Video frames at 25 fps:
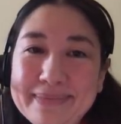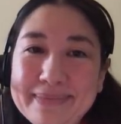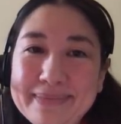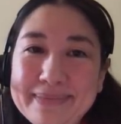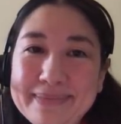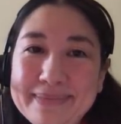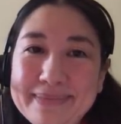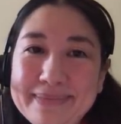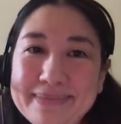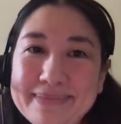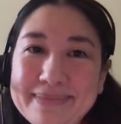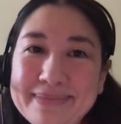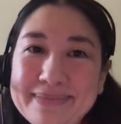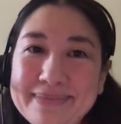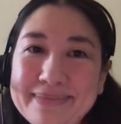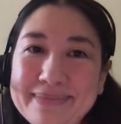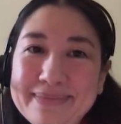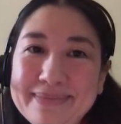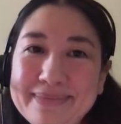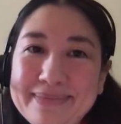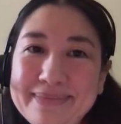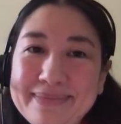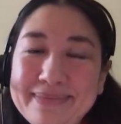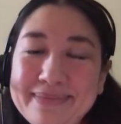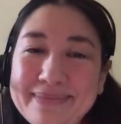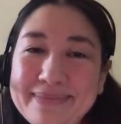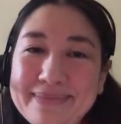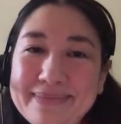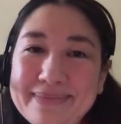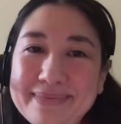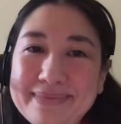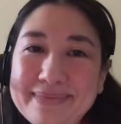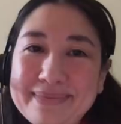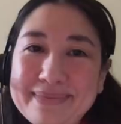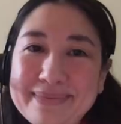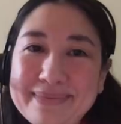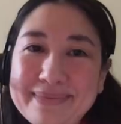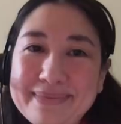
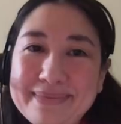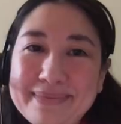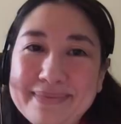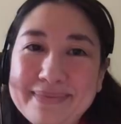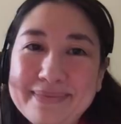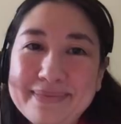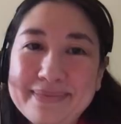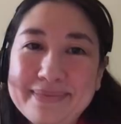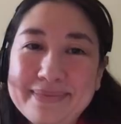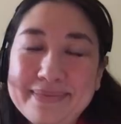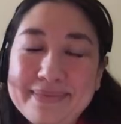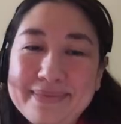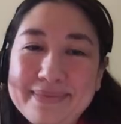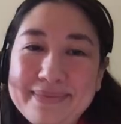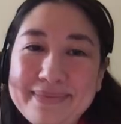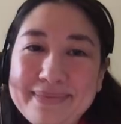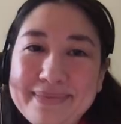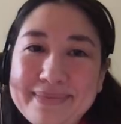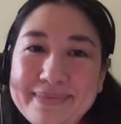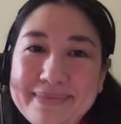The person shown says nothing.